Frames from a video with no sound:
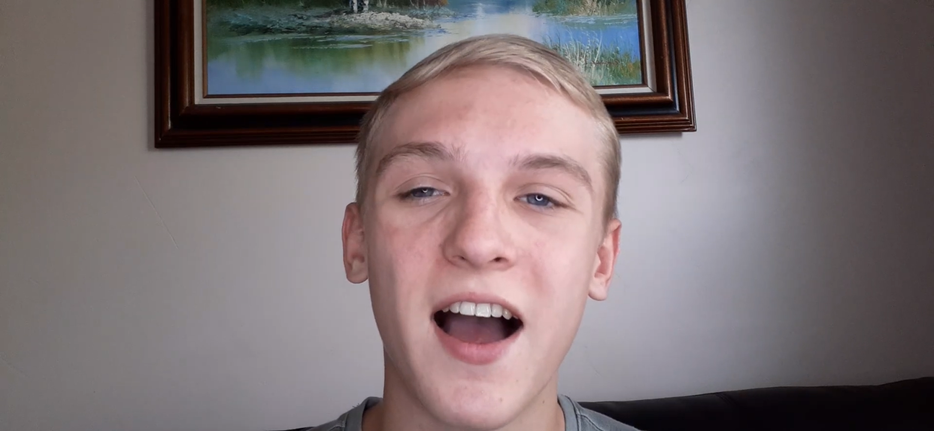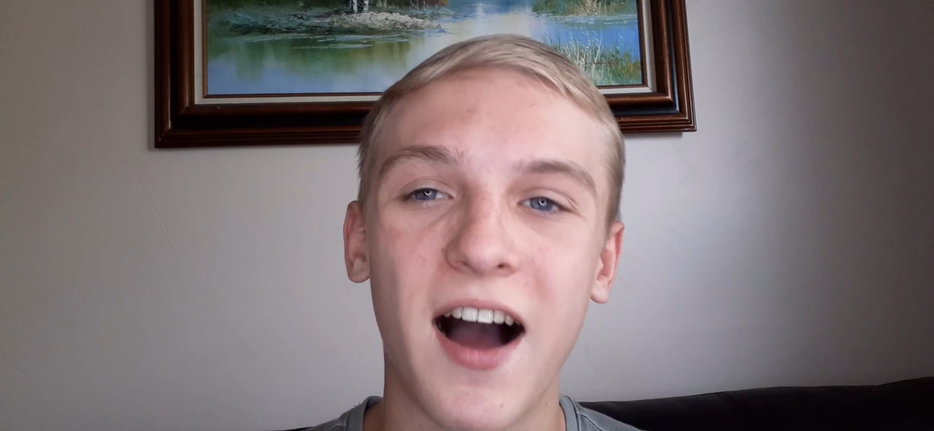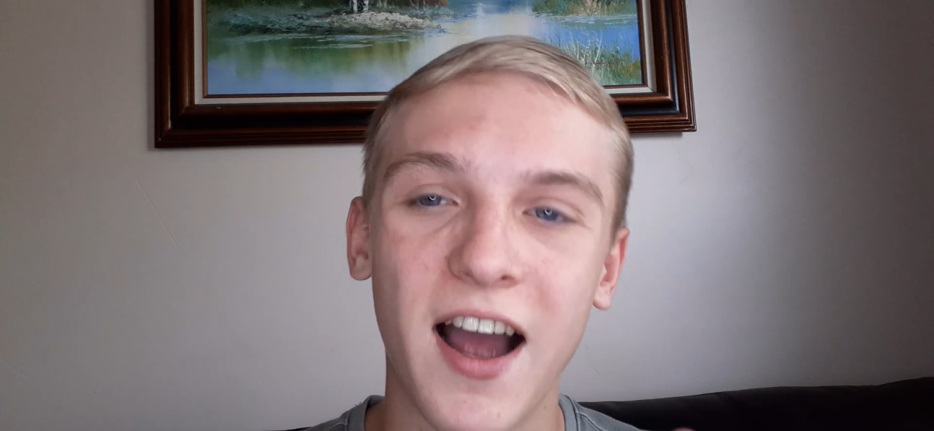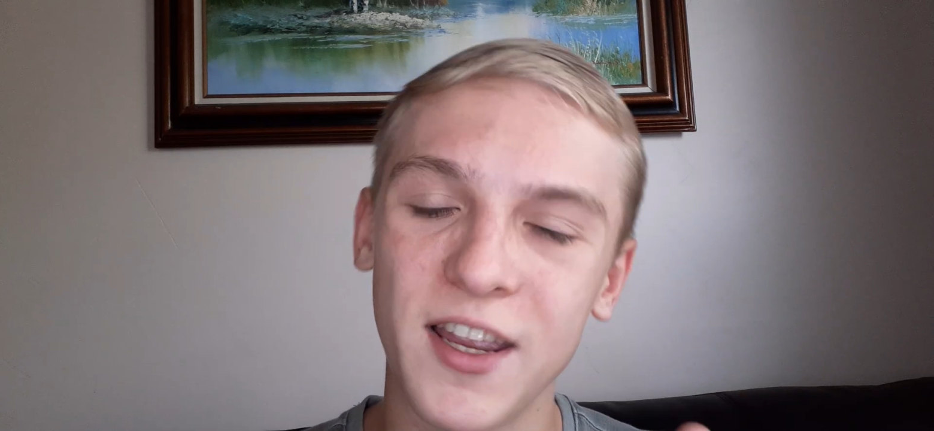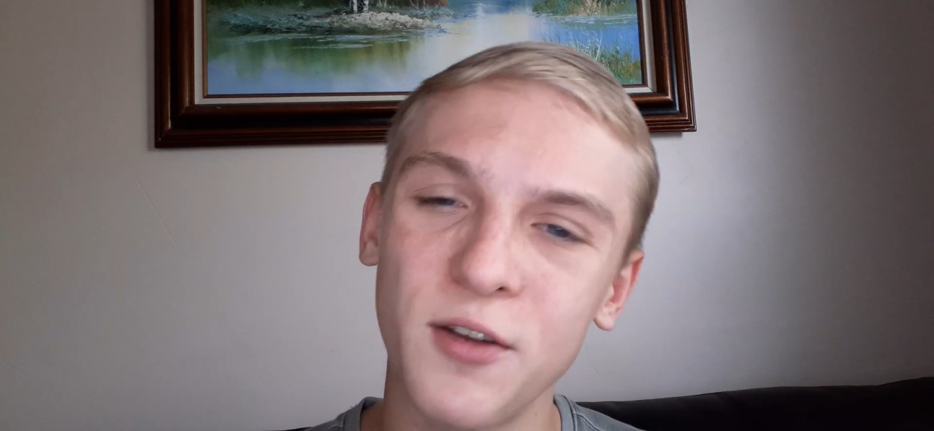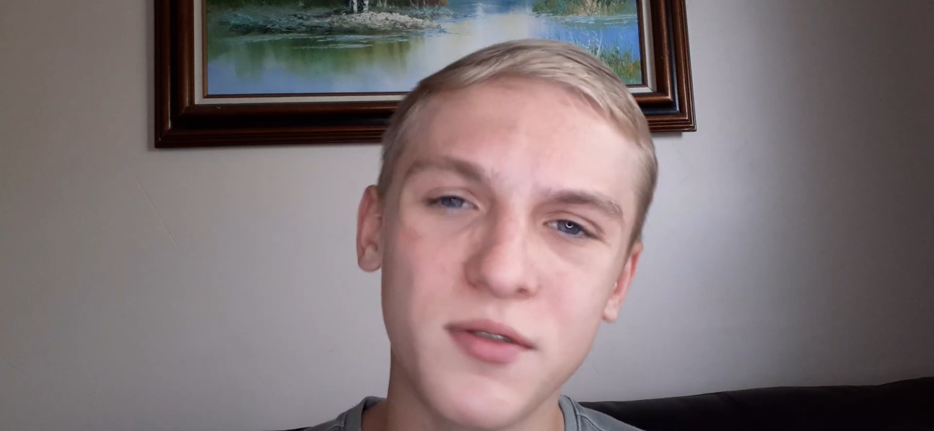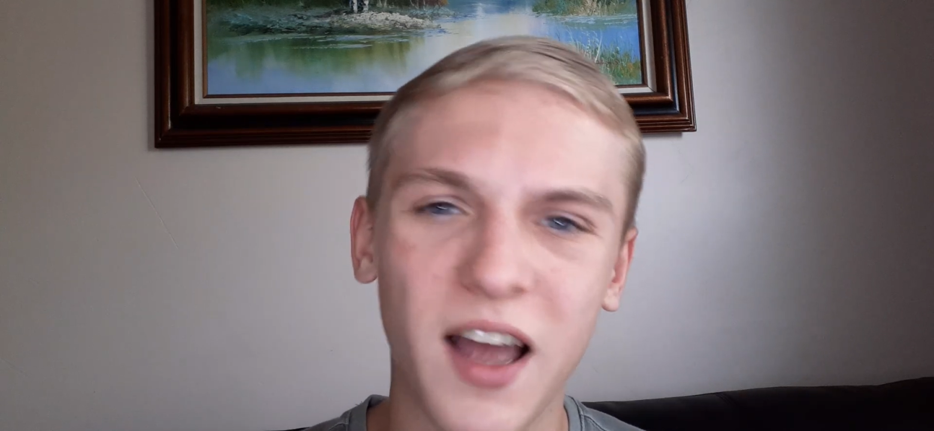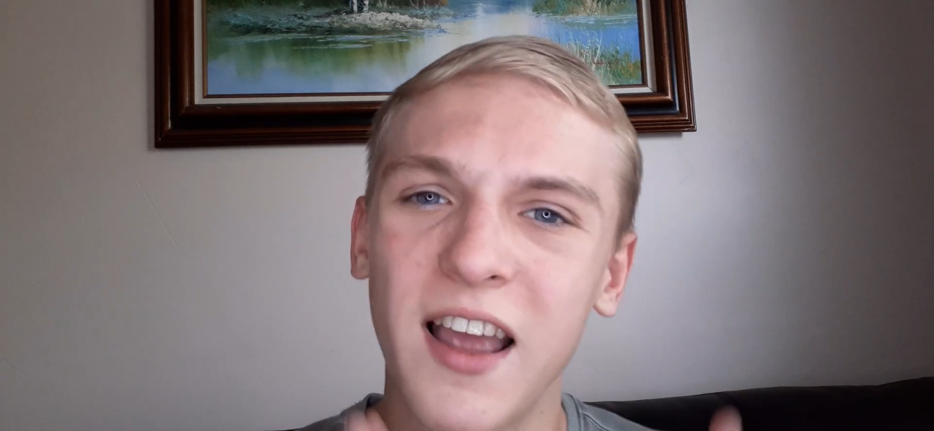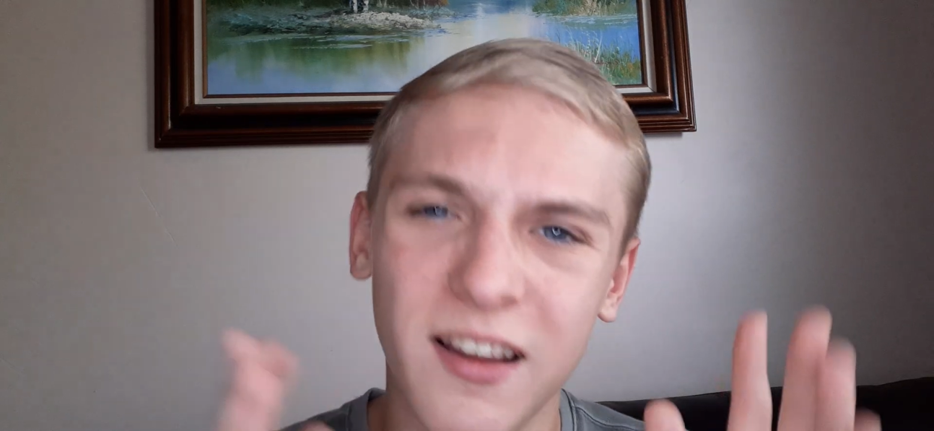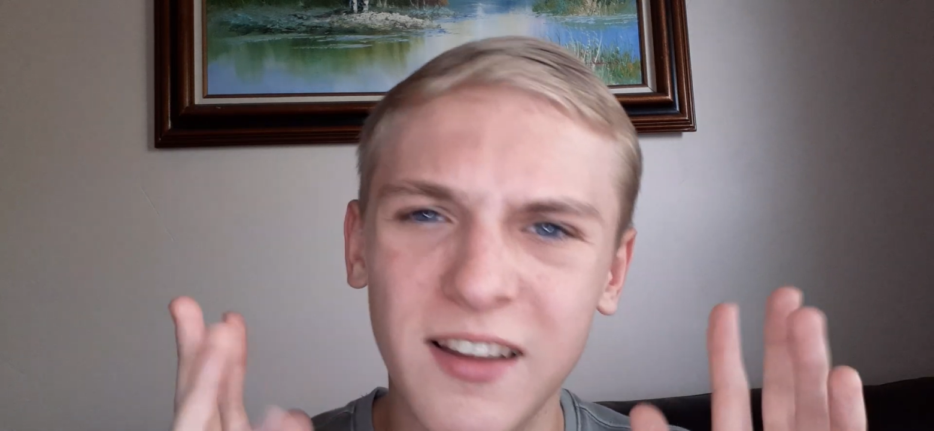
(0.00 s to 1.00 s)

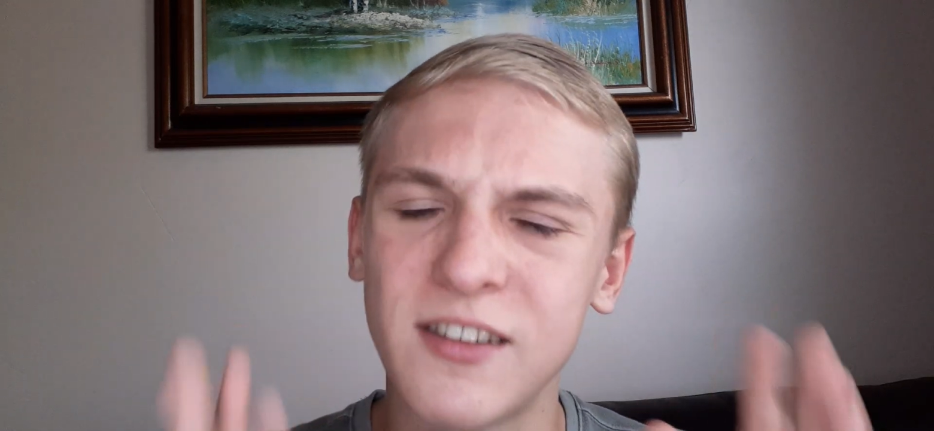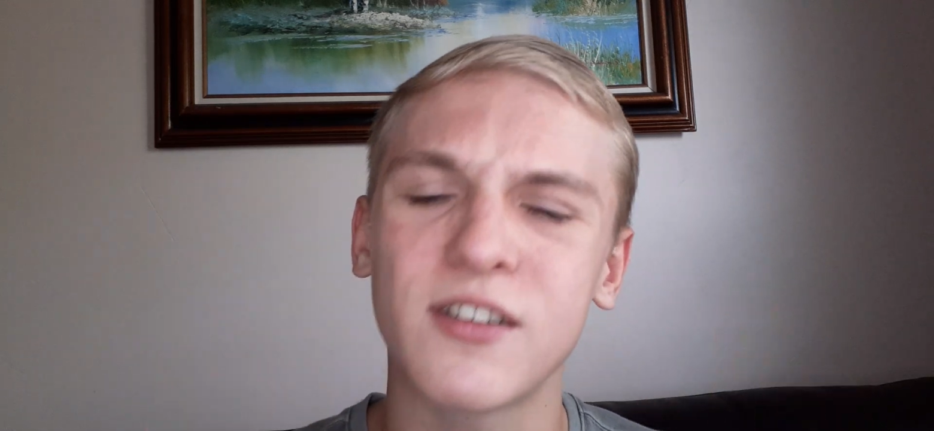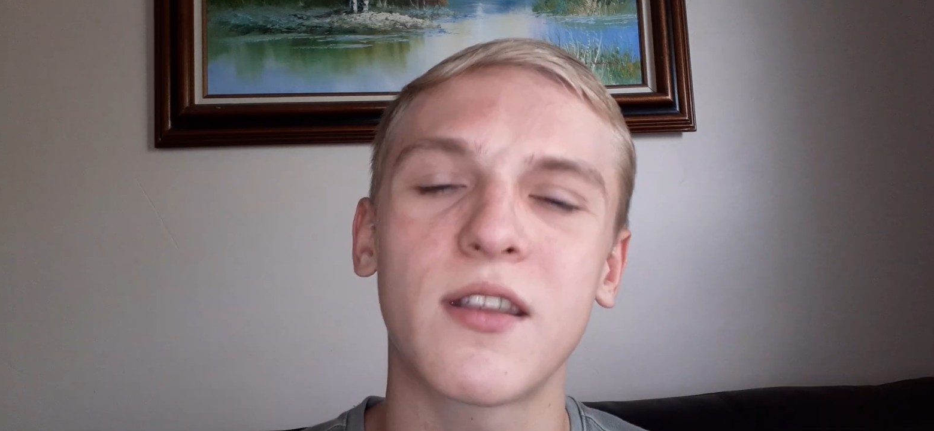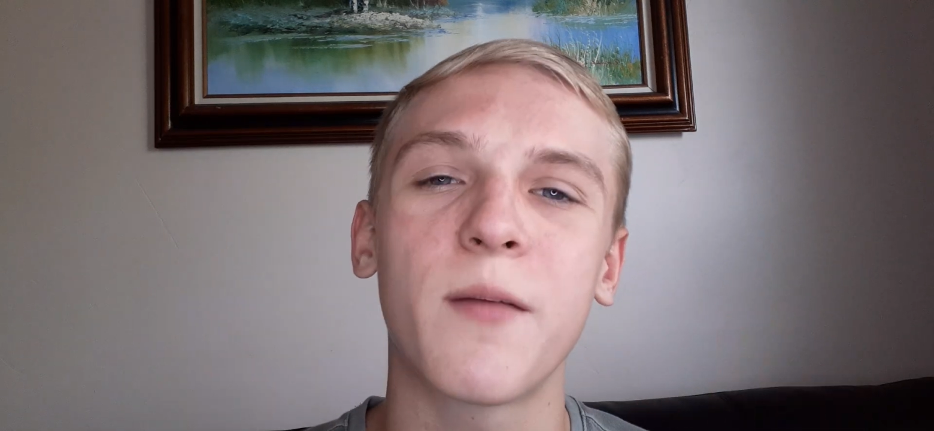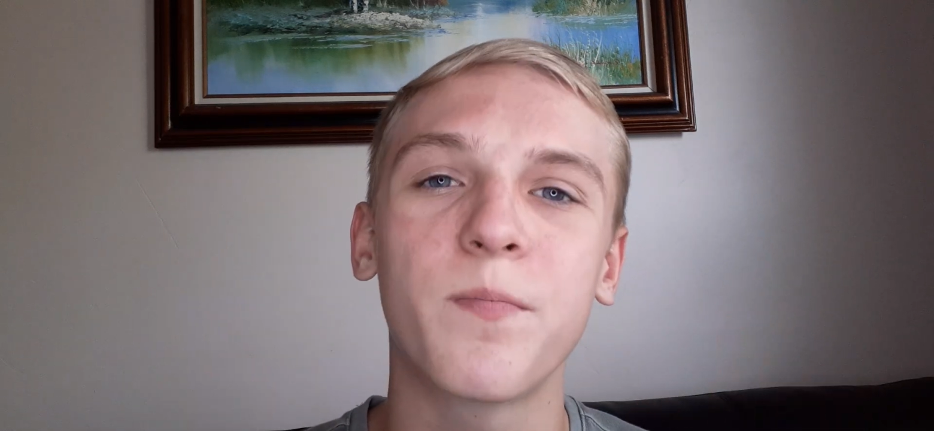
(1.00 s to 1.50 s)
it's just